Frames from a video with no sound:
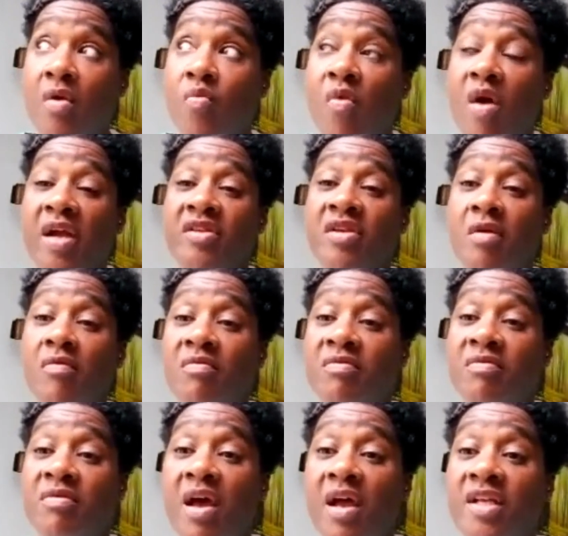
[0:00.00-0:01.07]
Why don't
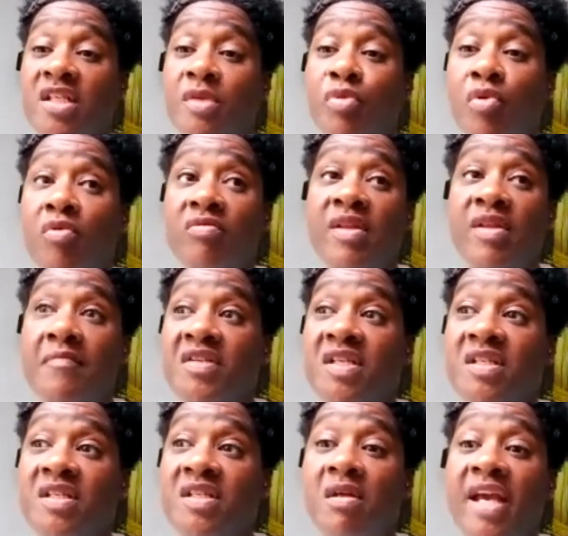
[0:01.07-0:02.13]
I support them to
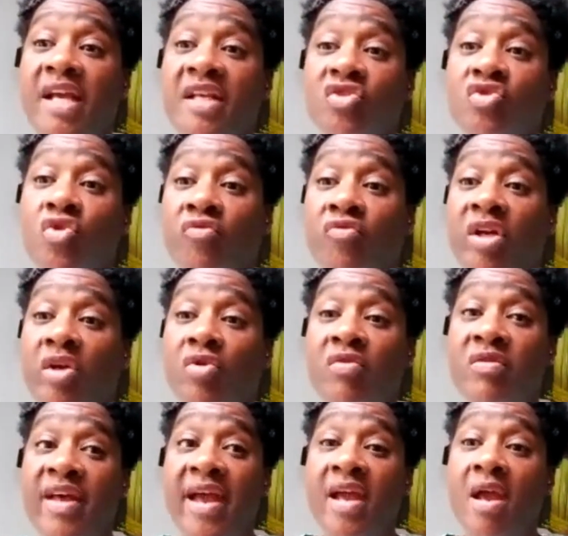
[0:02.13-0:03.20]
tell their story,
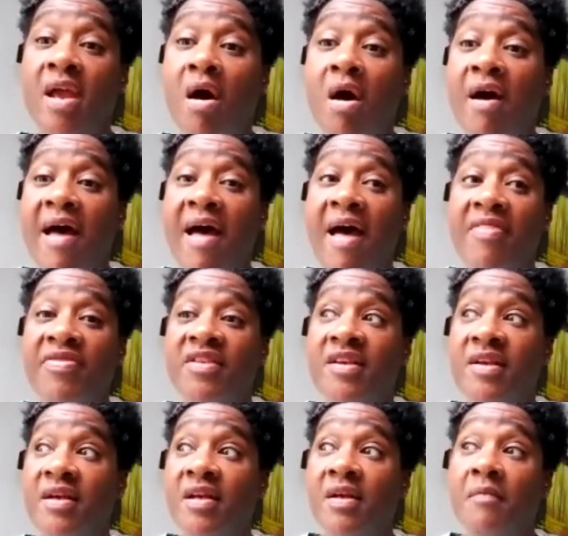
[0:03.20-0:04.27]
who they are, and
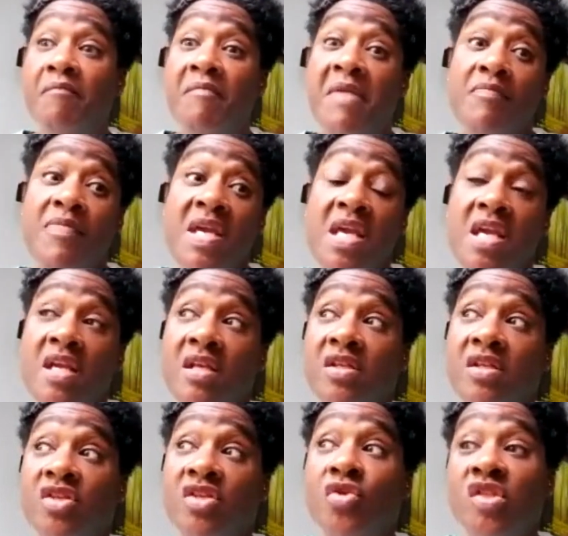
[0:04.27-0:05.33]
maybe
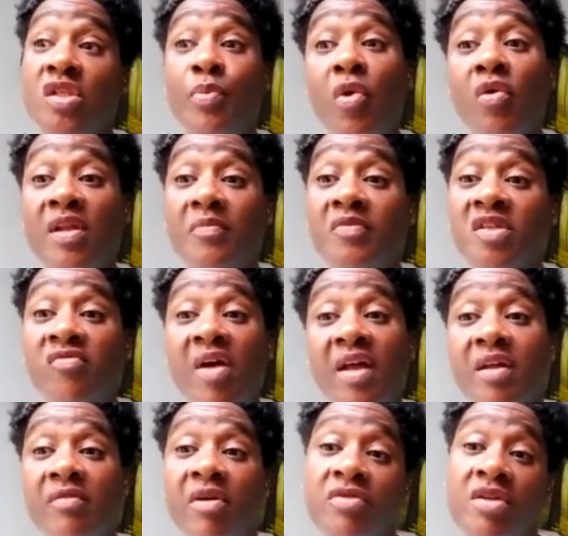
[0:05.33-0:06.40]
to support them to
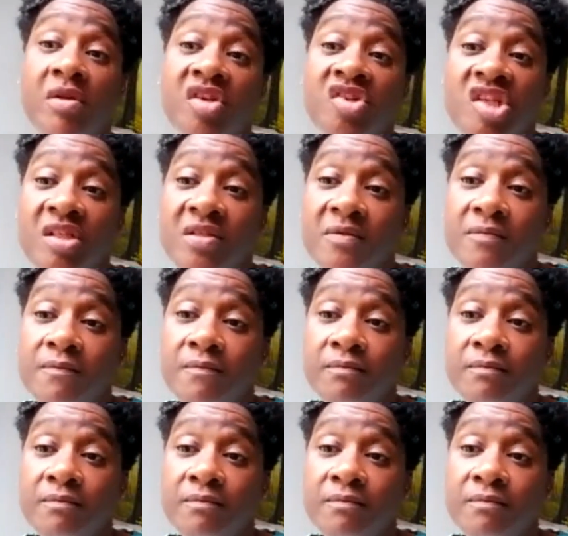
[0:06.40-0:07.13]
write their own eulogies?